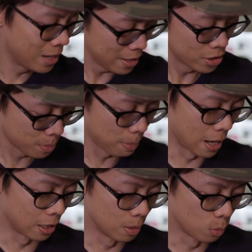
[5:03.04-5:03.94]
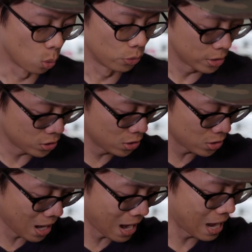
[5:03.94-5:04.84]
get this bag anymore. This is
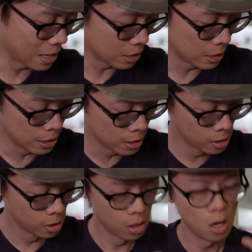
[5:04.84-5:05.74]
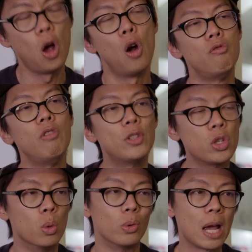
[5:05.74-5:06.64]
the Hadley
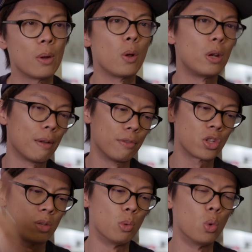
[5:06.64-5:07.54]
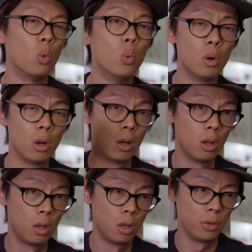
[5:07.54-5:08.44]
original. Now they only have the small,
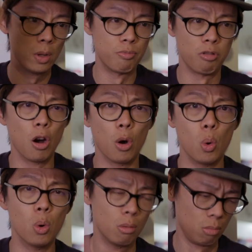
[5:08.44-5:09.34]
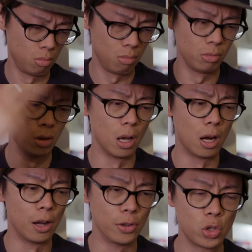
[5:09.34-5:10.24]
the pro, the
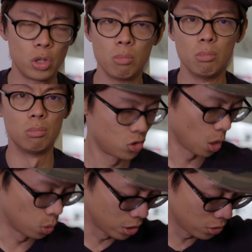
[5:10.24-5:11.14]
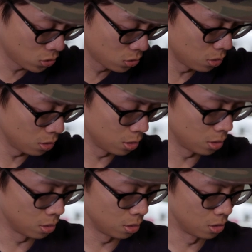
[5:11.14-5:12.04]
large. So this
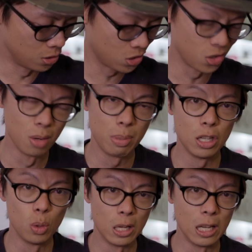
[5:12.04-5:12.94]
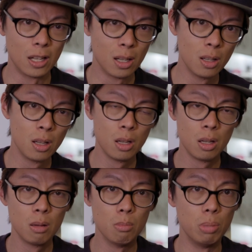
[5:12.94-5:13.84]
is gonna be unique
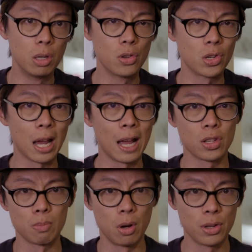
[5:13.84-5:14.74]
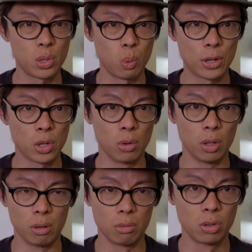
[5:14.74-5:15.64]
because it has my sweat on
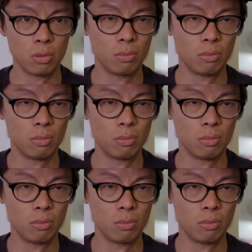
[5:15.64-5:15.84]
it.